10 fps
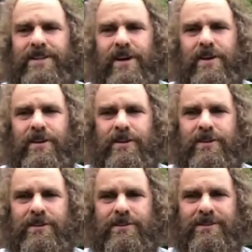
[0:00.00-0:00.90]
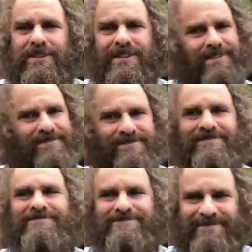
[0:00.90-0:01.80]
shows.
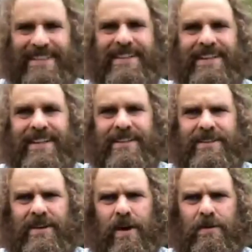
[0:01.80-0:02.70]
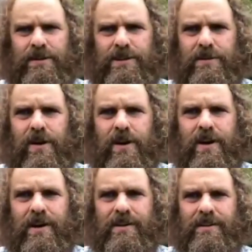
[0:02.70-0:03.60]
It's going
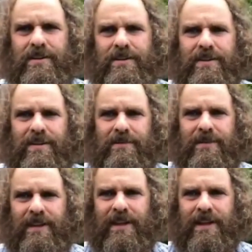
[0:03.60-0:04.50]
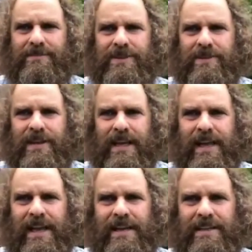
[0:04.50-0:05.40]
strong. We love tuning
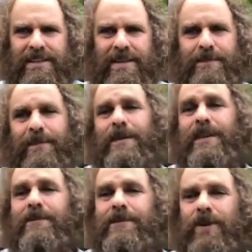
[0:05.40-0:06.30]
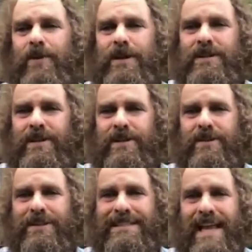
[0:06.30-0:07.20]
in. It's something we look forward
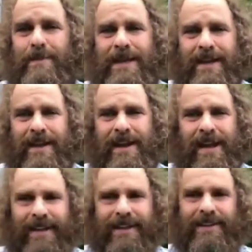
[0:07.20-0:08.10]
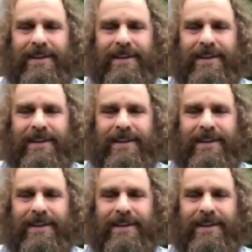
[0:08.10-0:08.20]
to, Sammy and I.